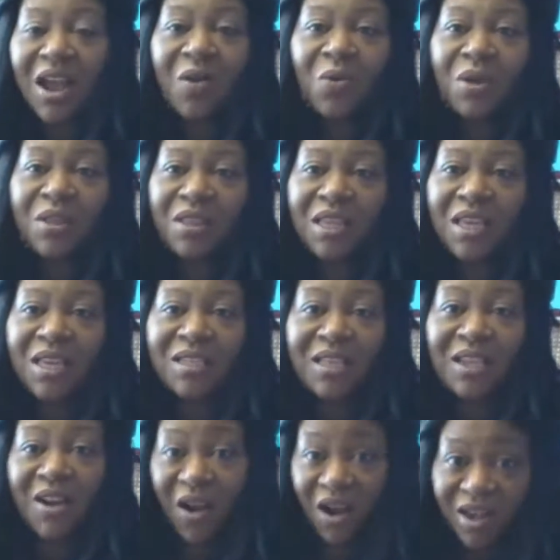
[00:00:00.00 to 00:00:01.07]
You start
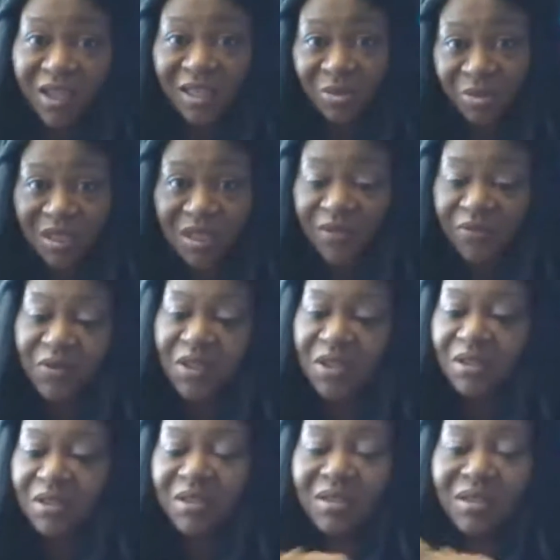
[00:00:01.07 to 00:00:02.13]
out with things that aren't
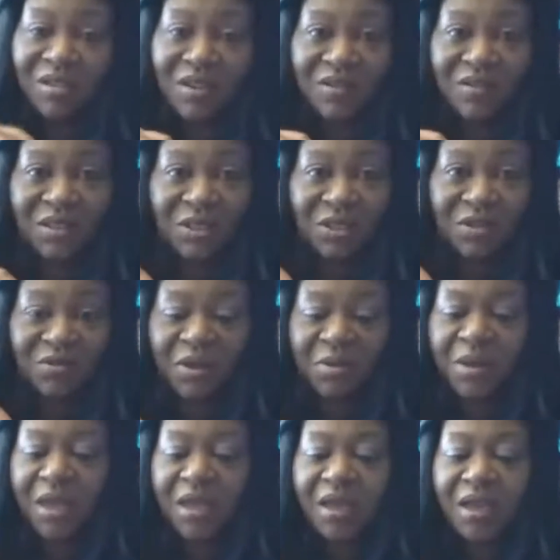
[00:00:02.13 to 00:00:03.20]
expensive for
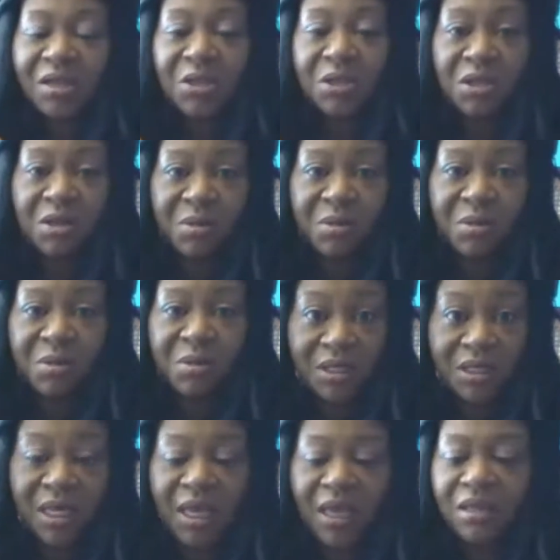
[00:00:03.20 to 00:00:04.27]
in jewelry making
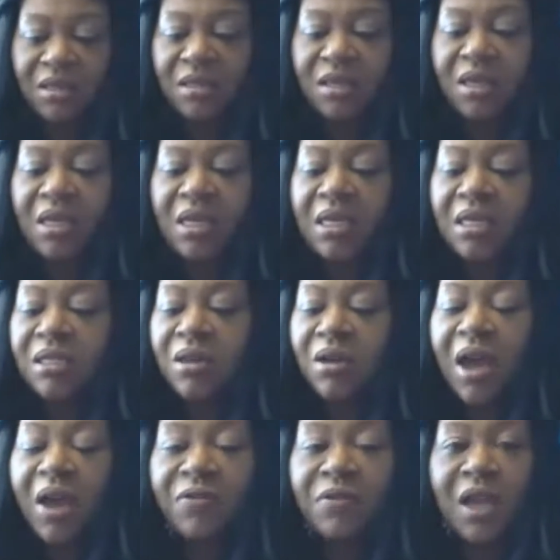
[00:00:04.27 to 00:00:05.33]
because you can make some mistakes.